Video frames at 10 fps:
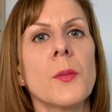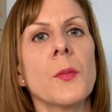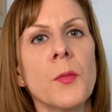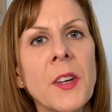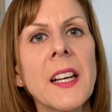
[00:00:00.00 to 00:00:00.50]

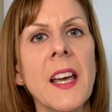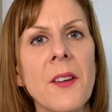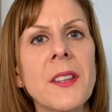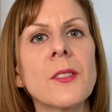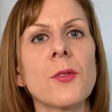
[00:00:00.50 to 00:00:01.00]
really
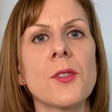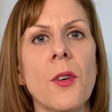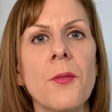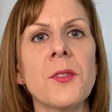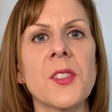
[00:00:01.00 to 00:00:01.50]
having those
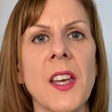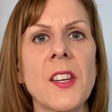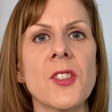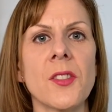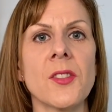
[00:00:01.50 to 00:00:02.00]

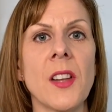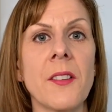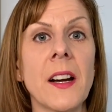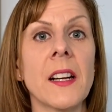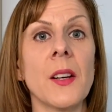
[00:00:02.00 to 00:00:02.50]
conversations
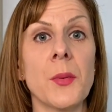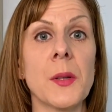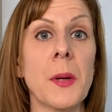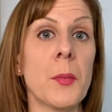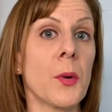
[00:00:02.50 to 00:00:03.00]
directly with
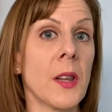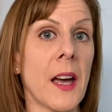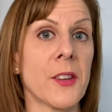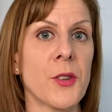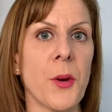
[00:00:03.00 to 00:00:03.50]
people
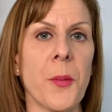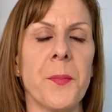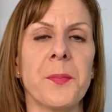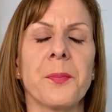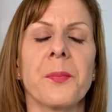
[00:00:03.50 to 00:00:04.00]
like you.
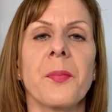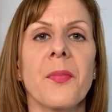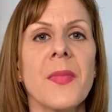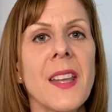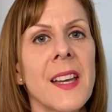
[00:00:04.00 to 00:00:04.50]

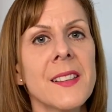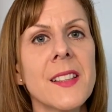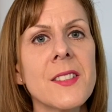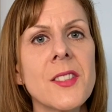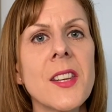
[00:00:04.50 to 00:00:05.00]
And
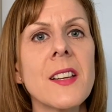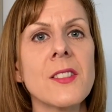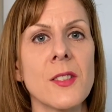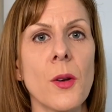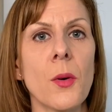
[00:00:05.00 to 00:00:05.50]
this year's
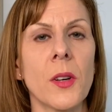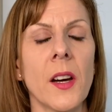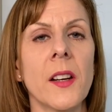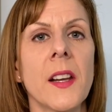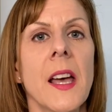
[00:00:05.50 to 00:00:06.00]
slogan